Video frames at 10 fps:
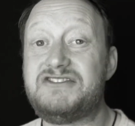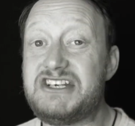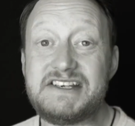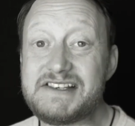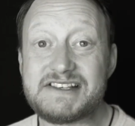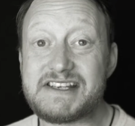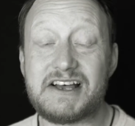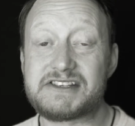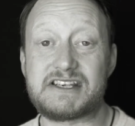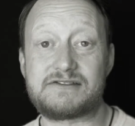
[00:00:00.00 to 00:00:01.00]
Jesus
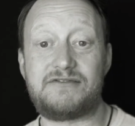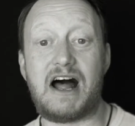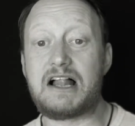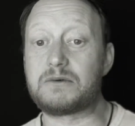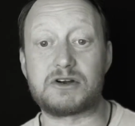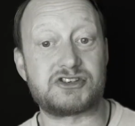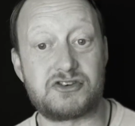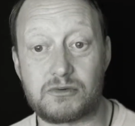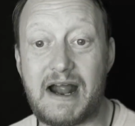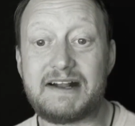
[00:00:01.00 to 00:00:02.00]
tells his followers
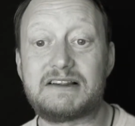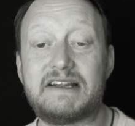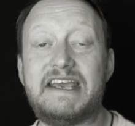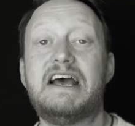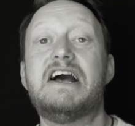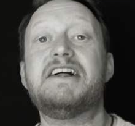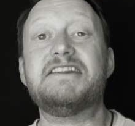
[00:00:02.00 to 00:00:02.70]
directly